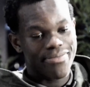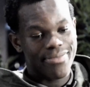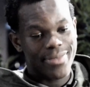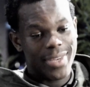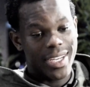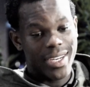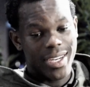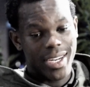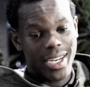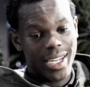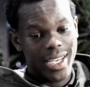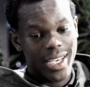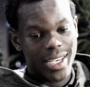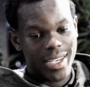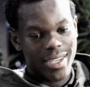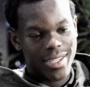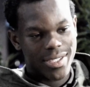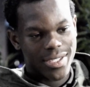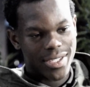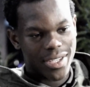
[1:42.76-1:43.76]
in the league,
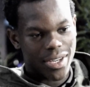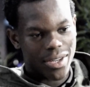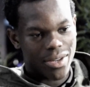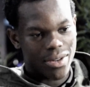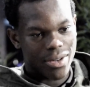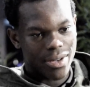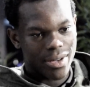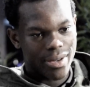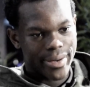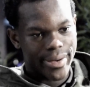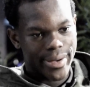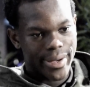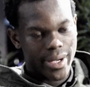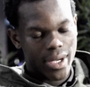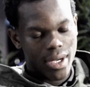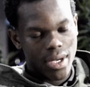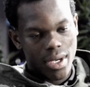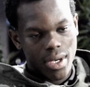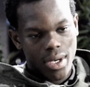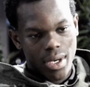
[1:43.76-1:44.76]
so
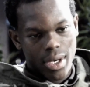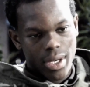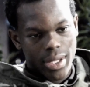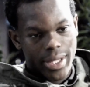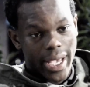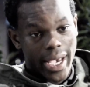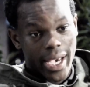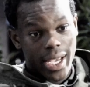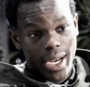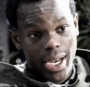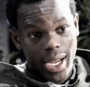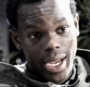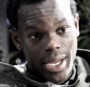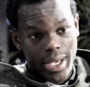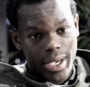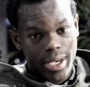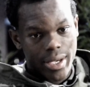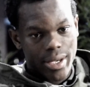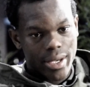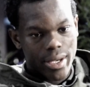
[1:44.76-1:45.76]
they're
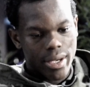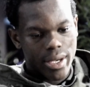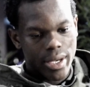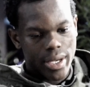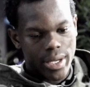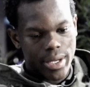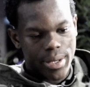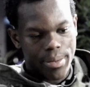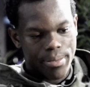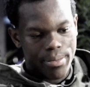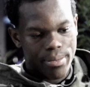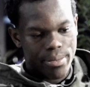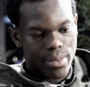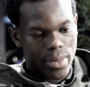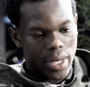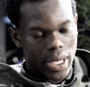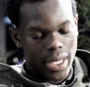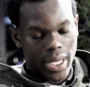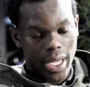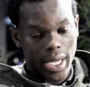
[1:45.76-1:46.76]
athletic
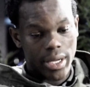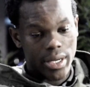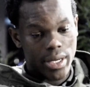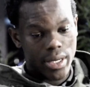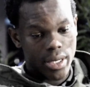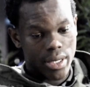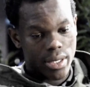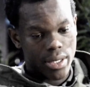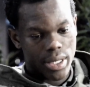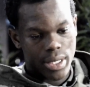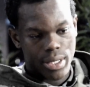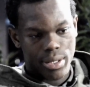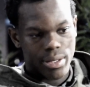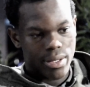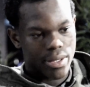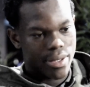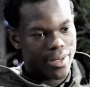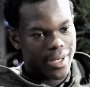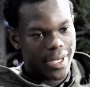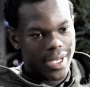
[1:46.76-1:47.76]
and they're good, and
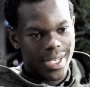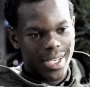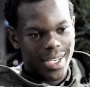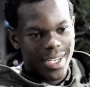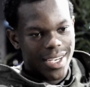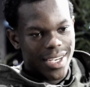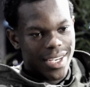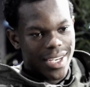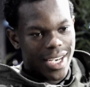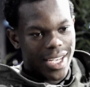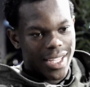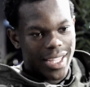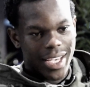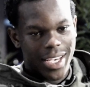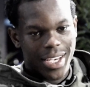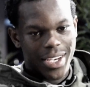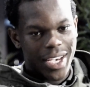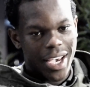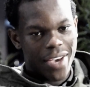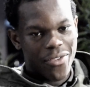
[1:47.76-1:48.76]
I
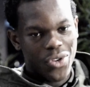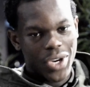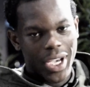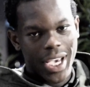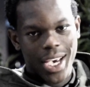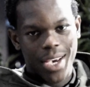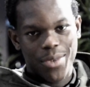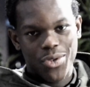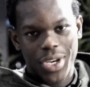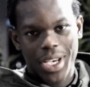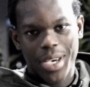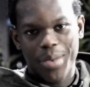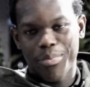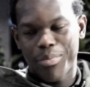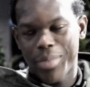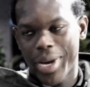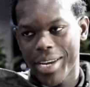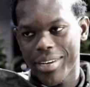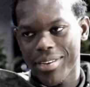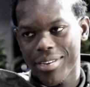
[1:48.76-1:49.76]
think every game you're getting
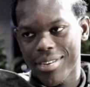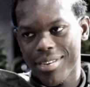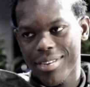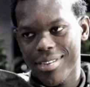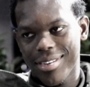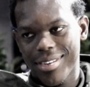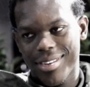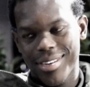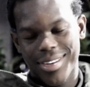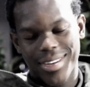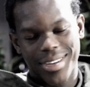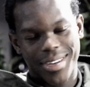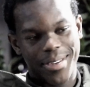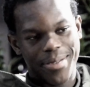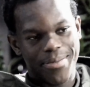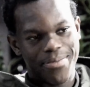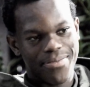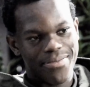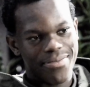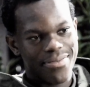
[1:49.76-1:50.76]
better
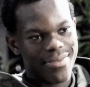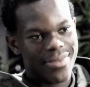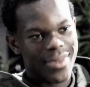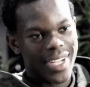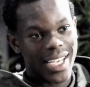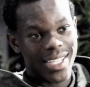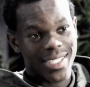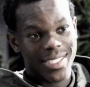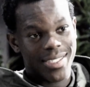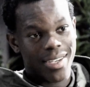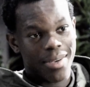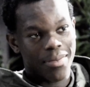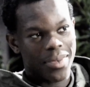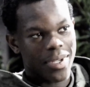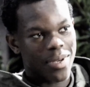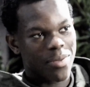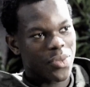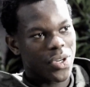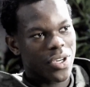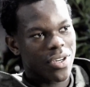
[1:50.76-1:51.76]
at
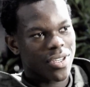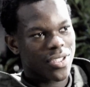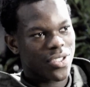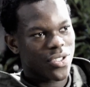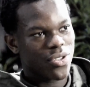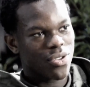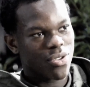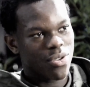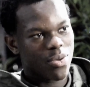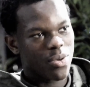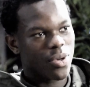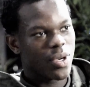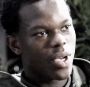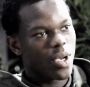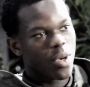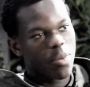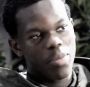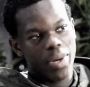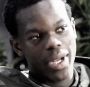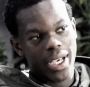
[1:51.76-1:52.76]
something because you
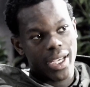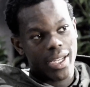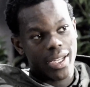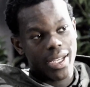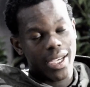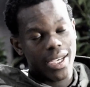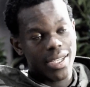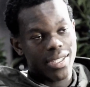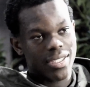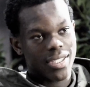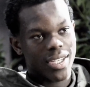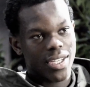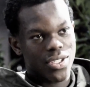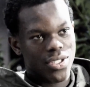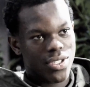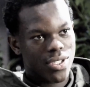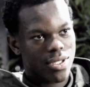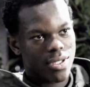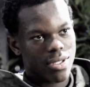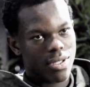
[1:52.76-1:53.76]
play against such
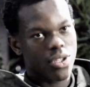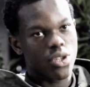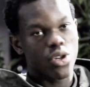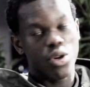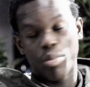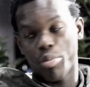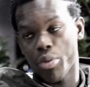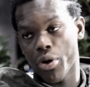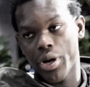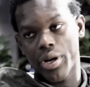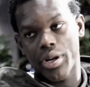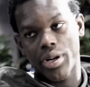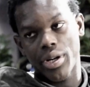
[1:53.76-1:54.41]
good point